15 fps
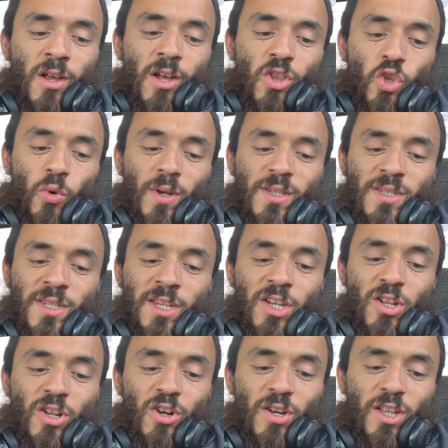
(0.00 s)
through a
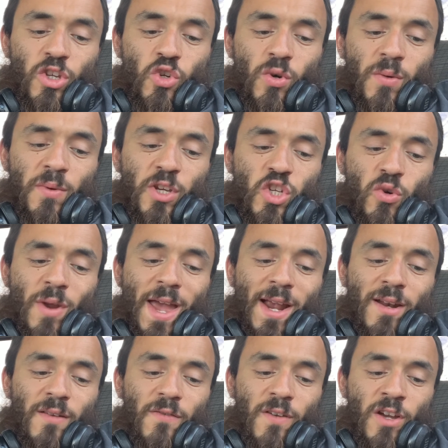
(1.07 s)
singularly dreary
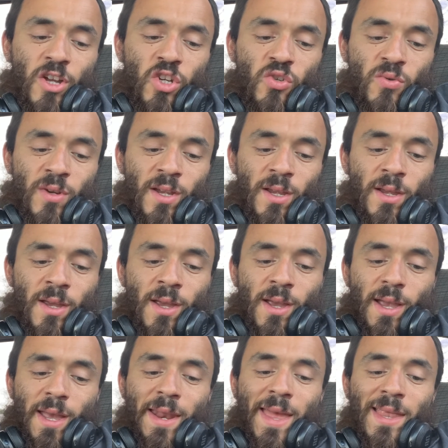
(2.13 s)
tract of country,
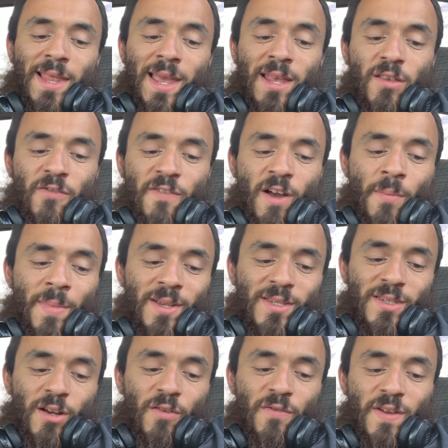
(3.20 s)
and at length found
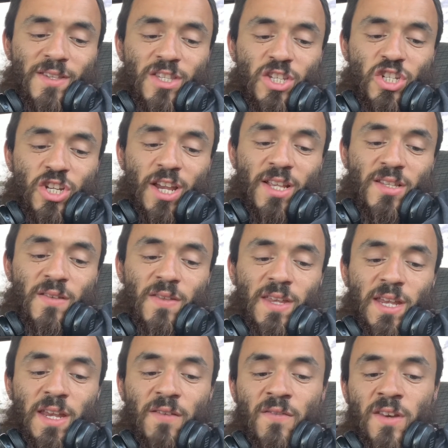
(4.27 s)
myself as the shades of
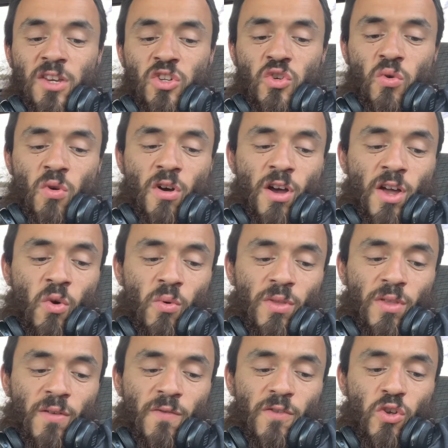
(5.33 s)
the evening drew on
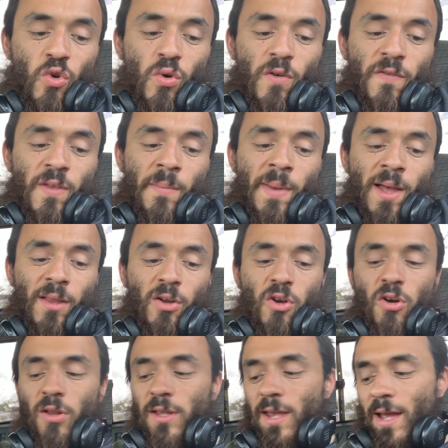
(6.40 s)
within view of the
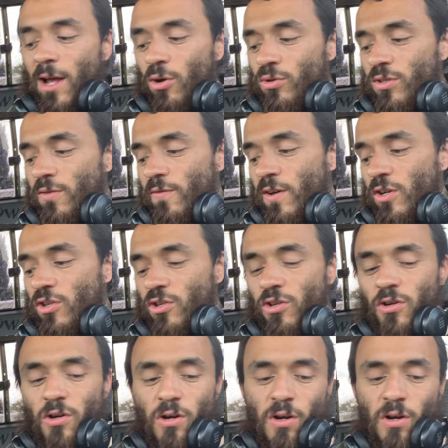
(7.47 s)
melancholy house of Usher.